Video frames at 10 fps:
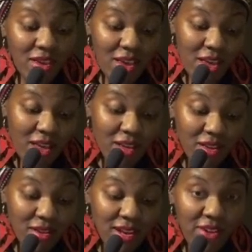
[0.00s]
Yeah,
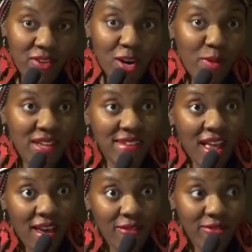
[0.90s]
uh-uh. living her best
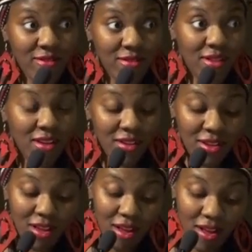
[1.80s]
life.
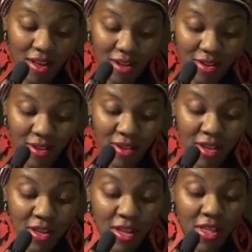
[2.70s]
Uh huh.
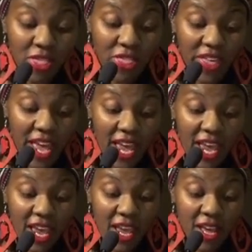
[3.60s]

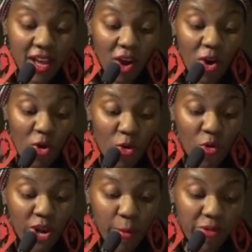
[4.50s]
They
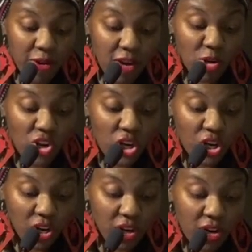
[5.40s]
own Imperial
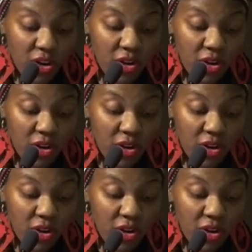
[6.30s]
Sugar.